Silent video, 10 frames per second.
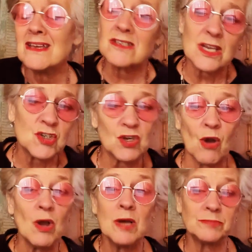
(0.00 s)
said
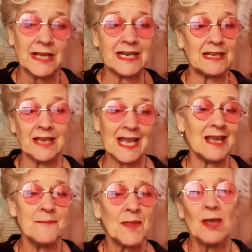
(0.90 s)
Cho,
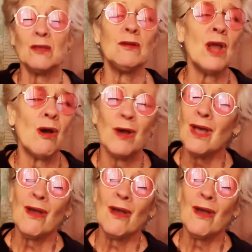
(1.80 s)
pleadingly. "You know,